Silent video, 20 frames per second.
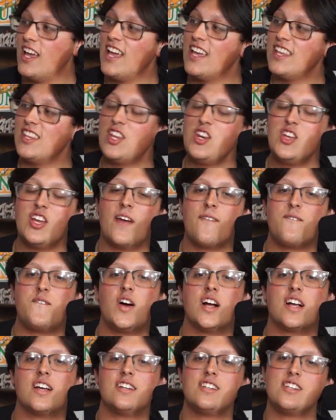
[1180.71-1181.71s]
Then you get
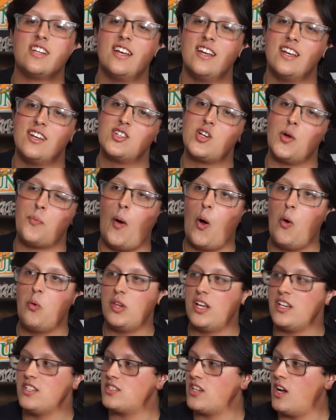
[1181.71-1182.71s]
fucking
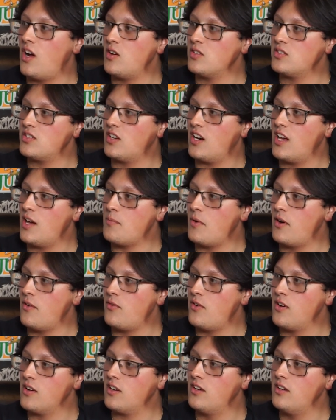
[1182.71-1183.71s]
chipotle sauce on that
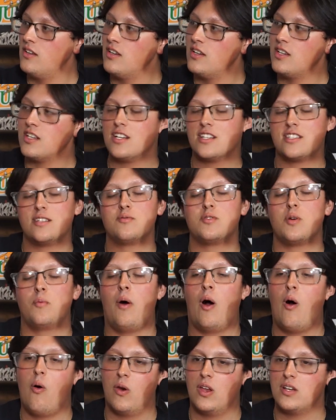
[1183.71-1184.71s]
motherfucker. You get some
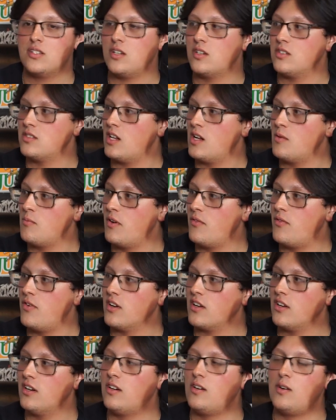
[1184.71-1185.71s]
chipotle sauce on that
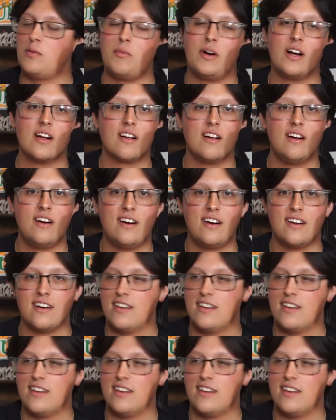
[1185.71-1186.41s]
motherfucker. Oh, my God.